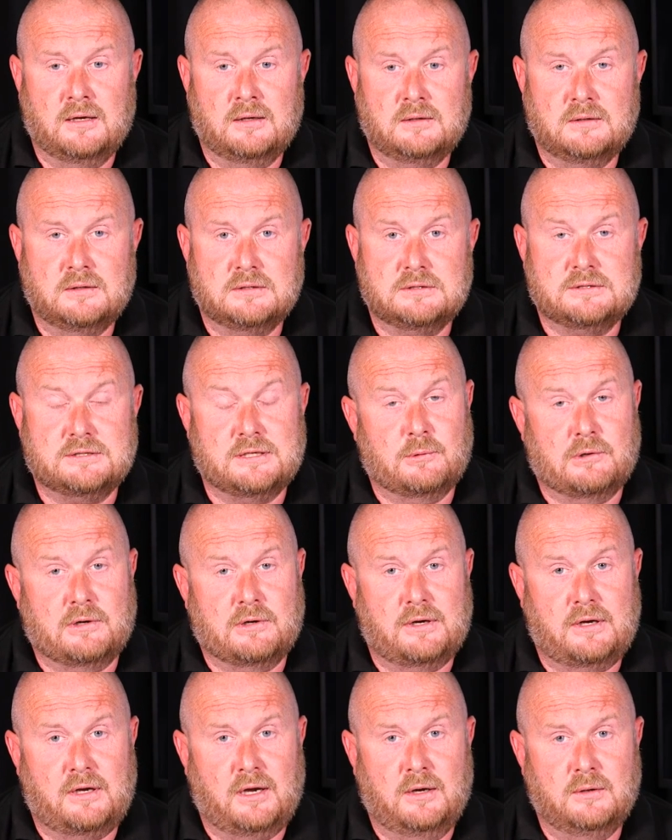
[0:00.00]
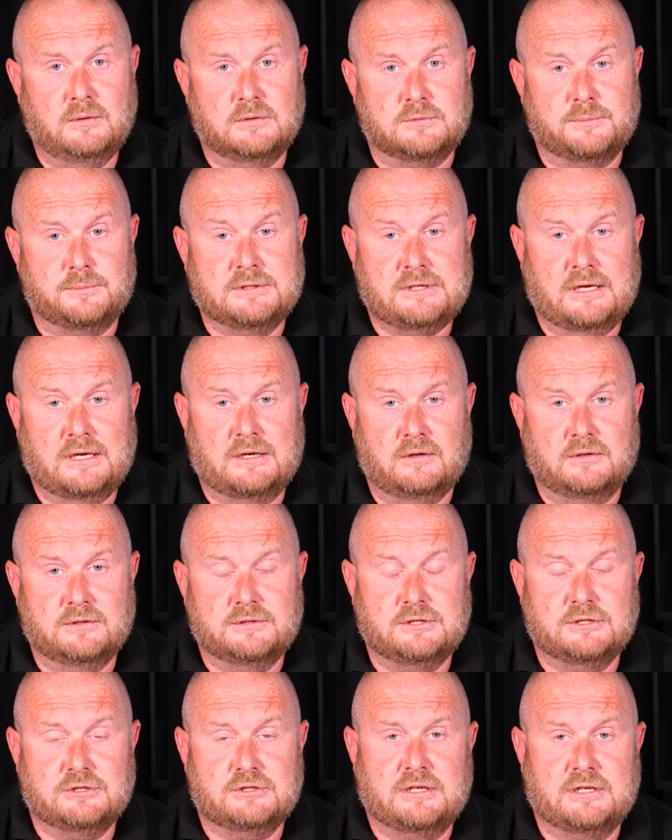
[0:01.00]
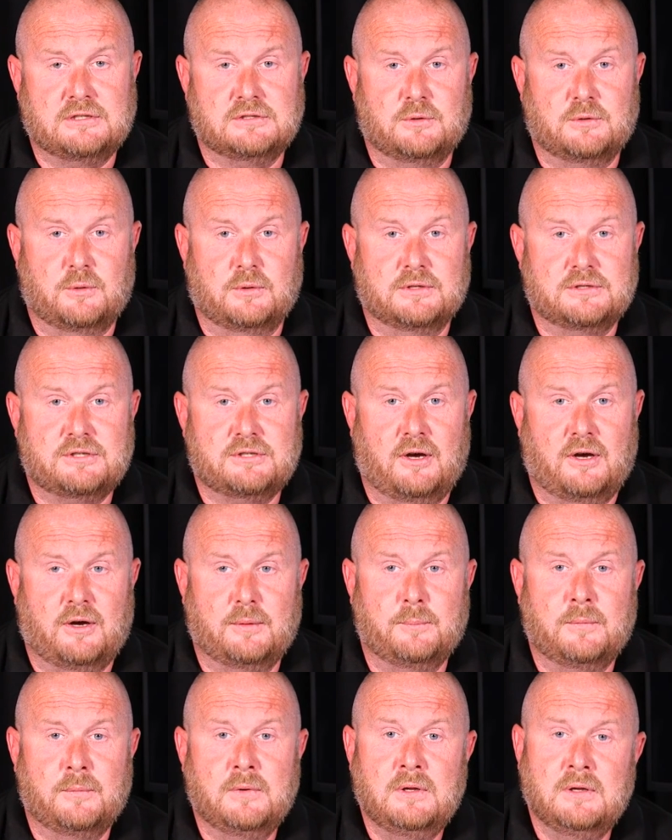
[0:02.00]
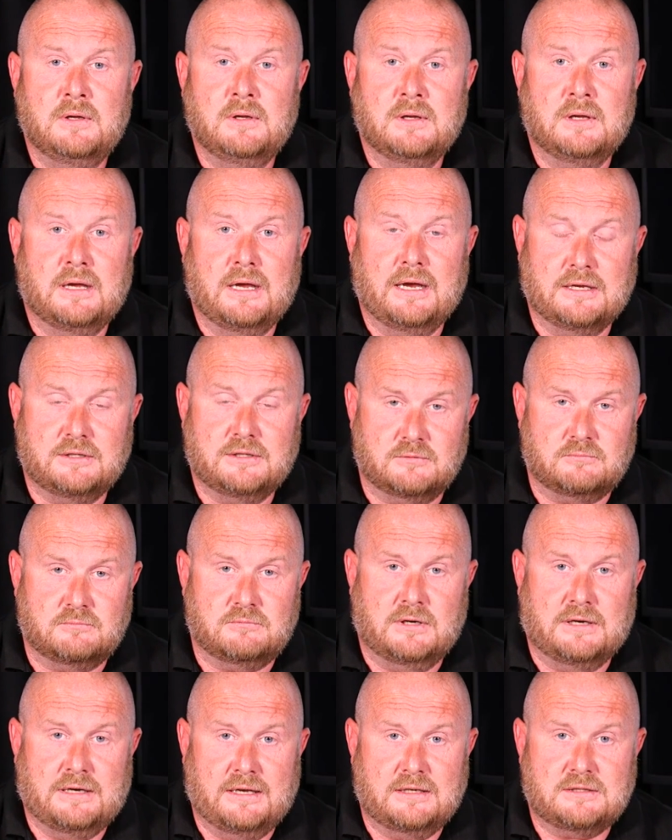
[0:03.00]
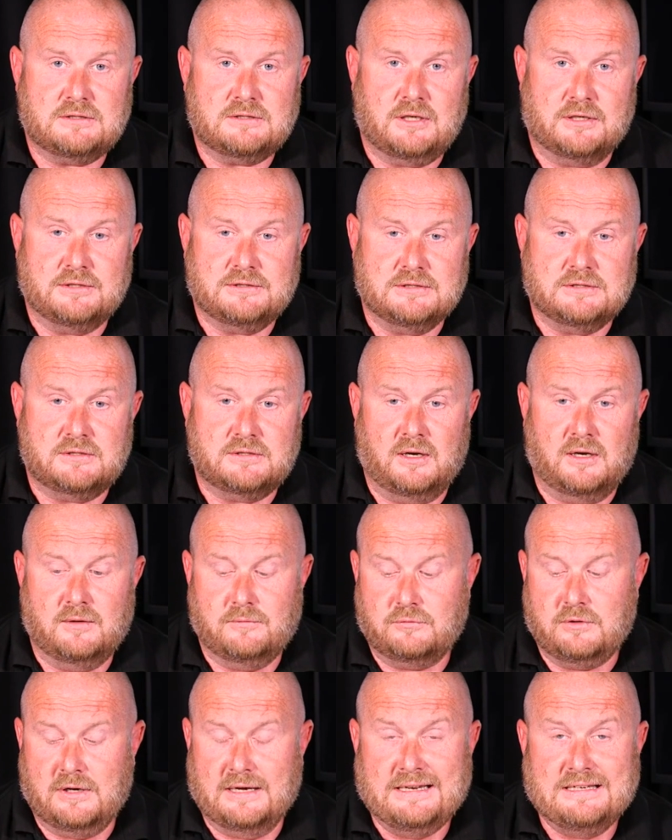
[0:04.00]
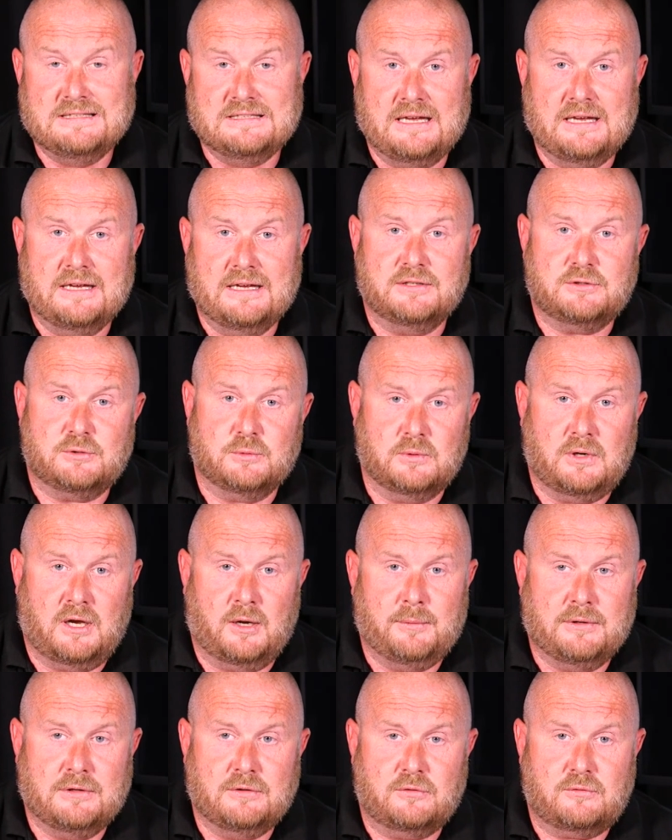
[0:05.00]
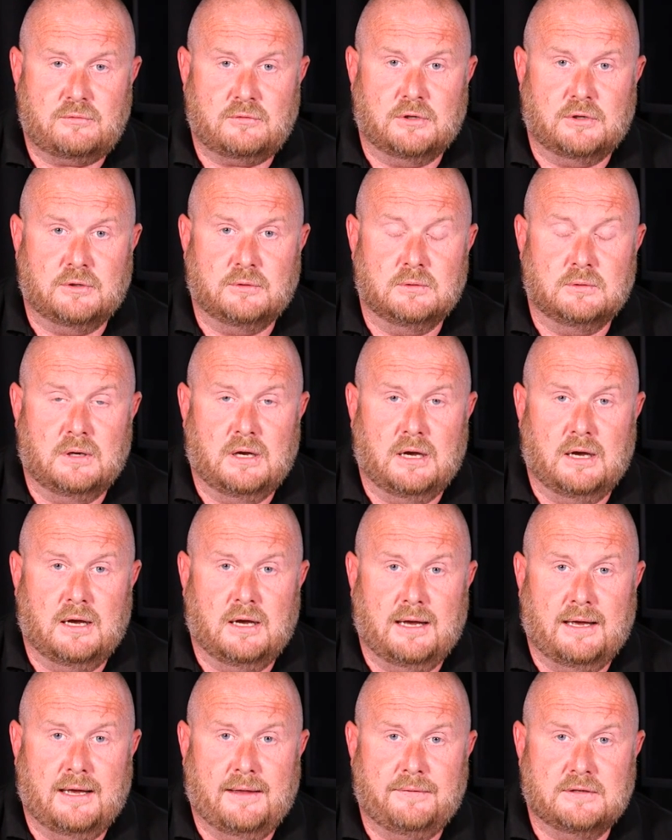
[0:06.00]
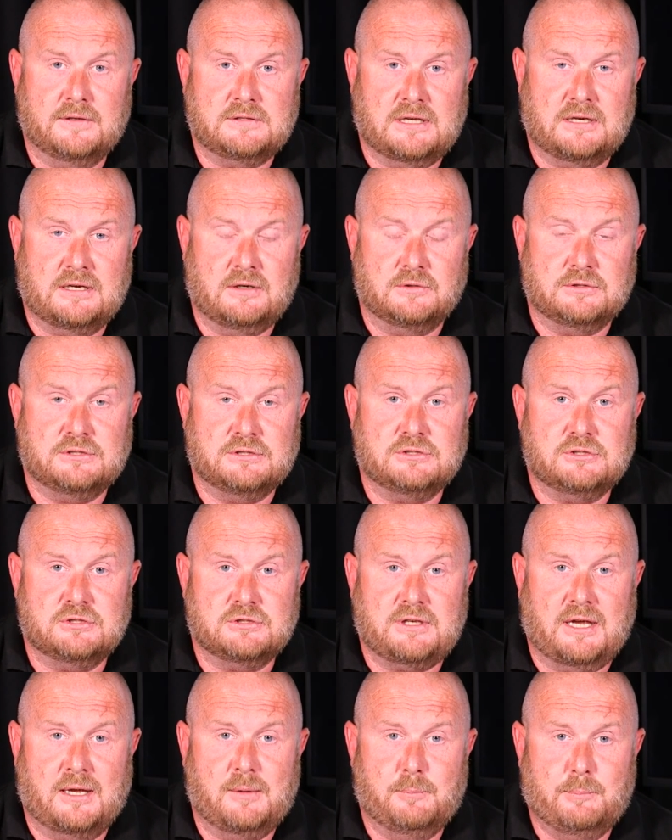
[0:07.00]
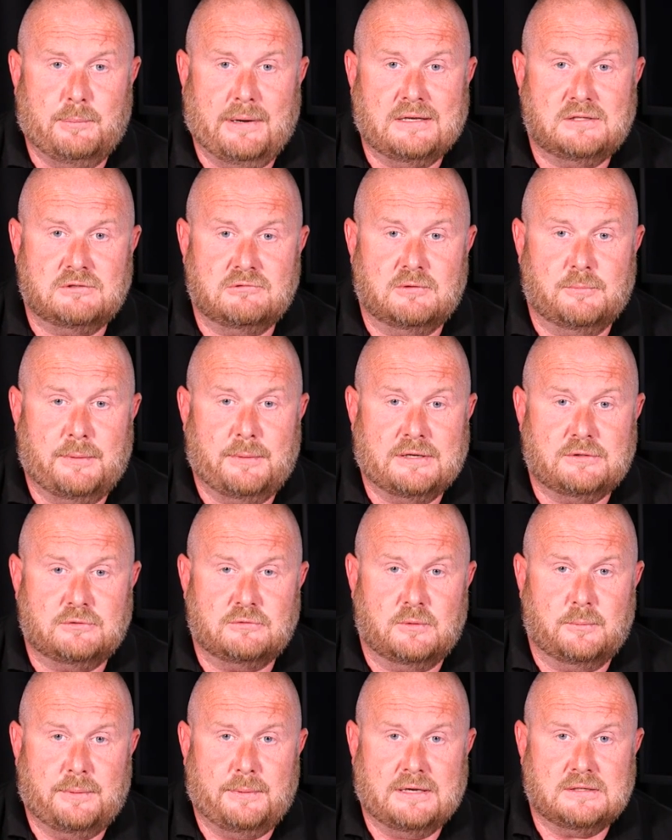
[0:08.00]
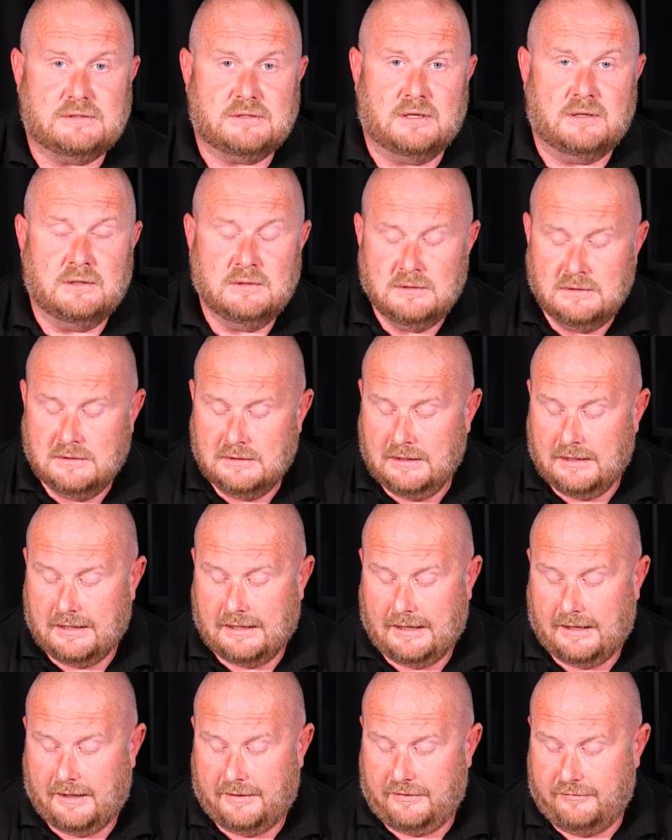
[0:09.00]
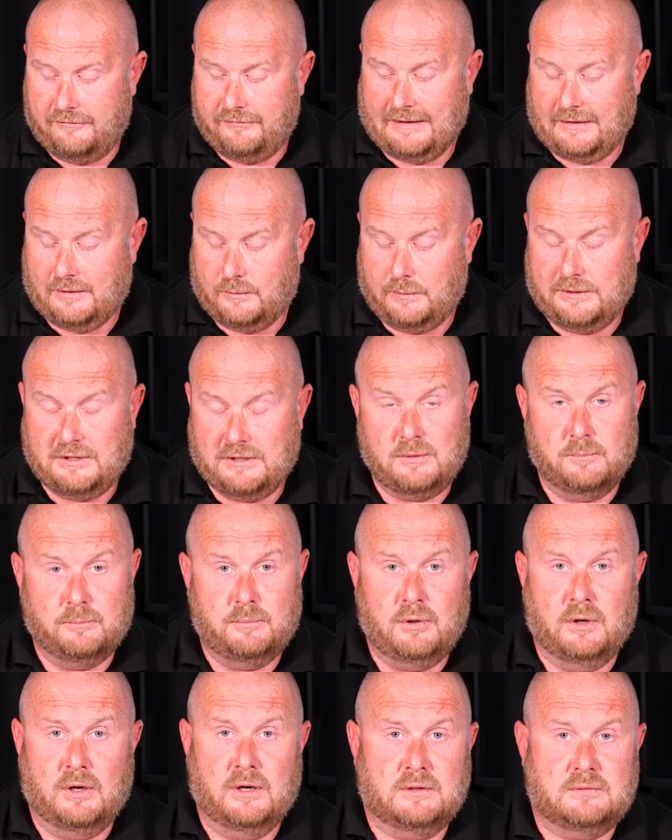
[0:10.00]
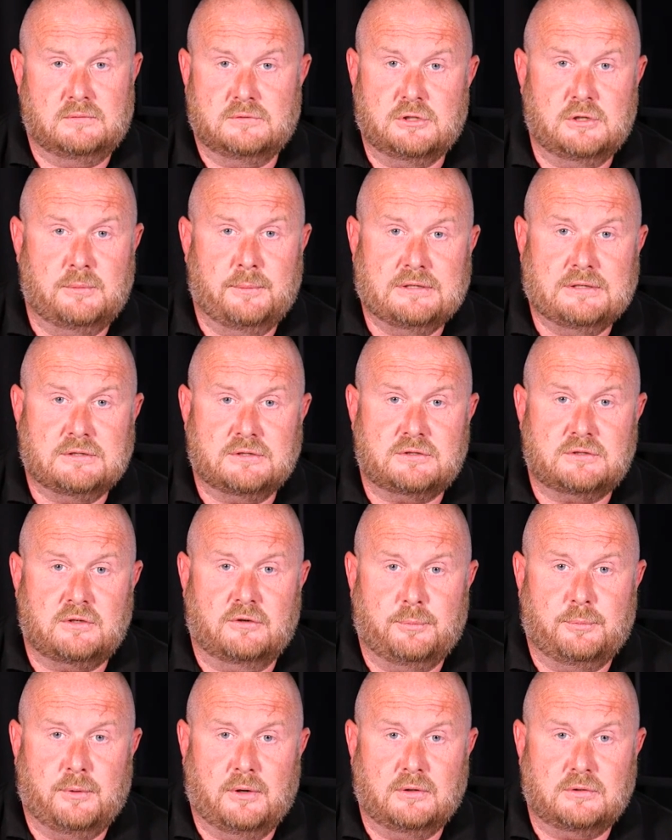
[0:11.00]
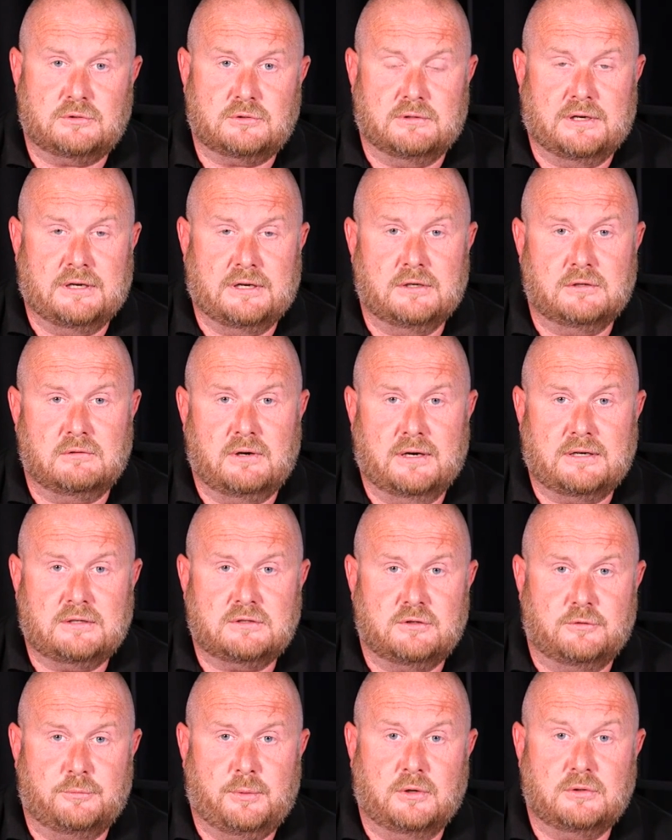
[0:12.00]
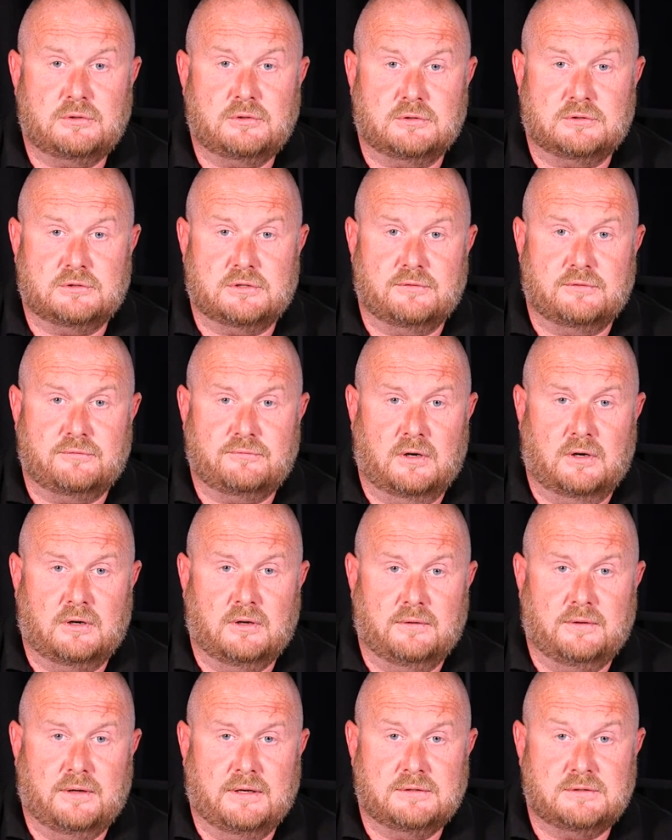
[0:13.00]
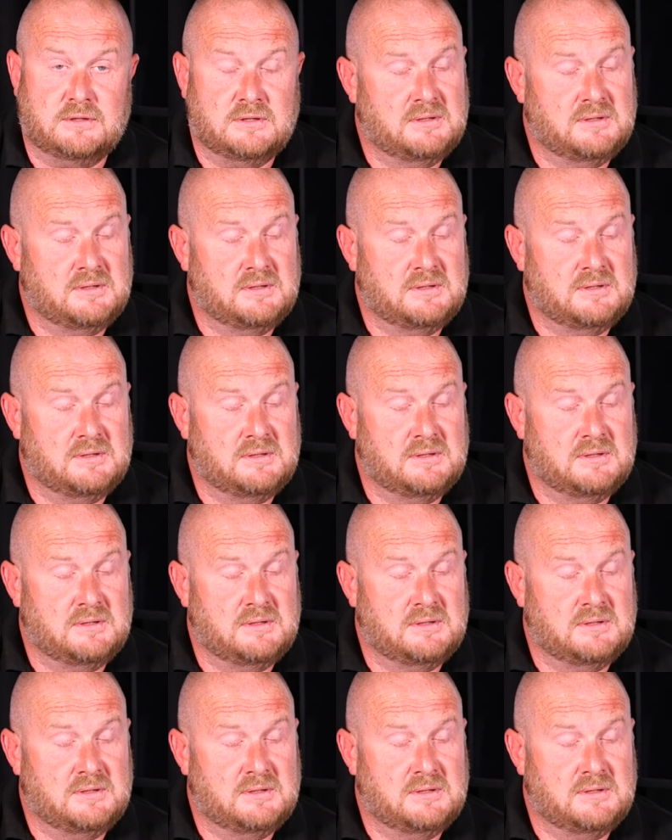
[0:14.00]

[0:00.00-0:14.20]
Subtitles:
see where it goes. I mean, technology is changing all the time. It's a really exciting time for LED. It's all coming through, and the technology is just getting better and better and better. The fact that we can put a 2-meter softbox or an indirect softbox onto the front of this,